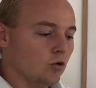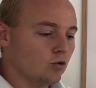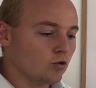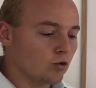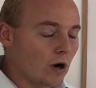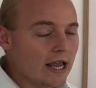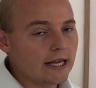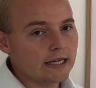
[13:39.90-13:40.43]

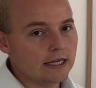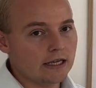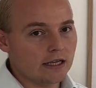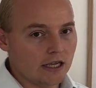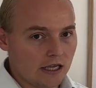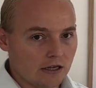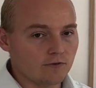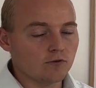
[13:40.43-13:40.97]
radiant
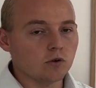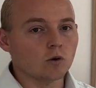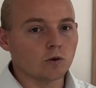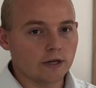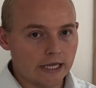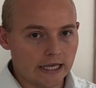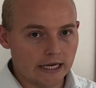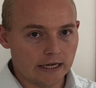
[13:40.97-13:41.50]
in-floor
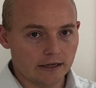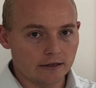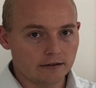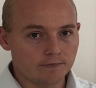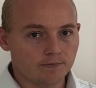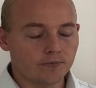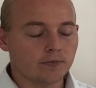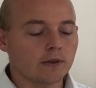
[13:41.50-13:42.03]
heating
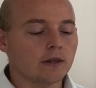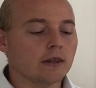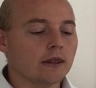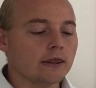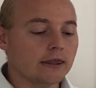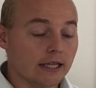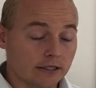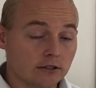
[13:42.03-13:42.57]

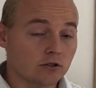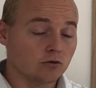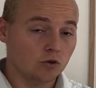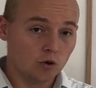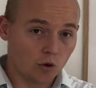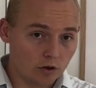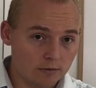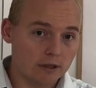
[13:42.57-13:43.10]
that's
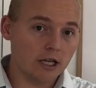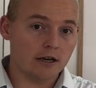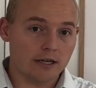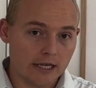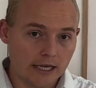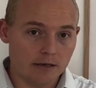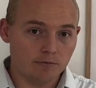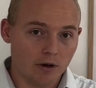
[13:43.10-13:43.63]
normally on a
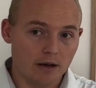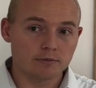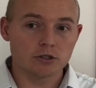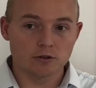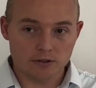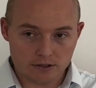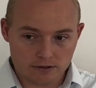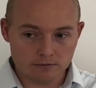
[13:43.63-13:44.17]
heat pump,
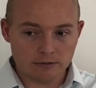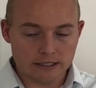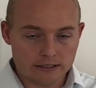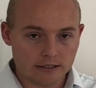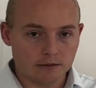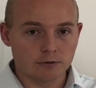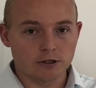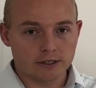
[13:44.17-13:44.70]
so it's
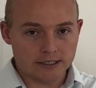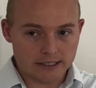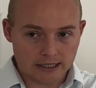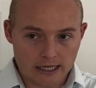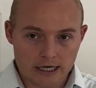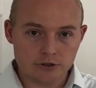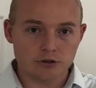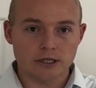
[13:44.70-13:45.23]
similar. It's
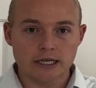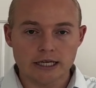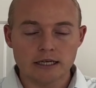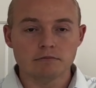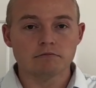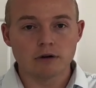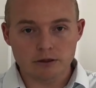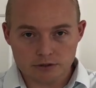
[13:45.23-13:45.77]
electric
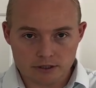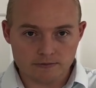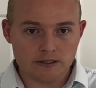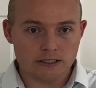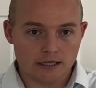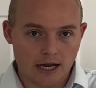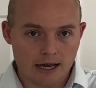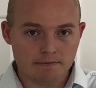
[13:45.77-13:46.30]
heat most of the
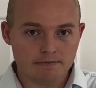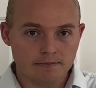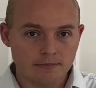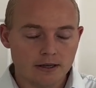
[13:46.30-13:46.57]
time,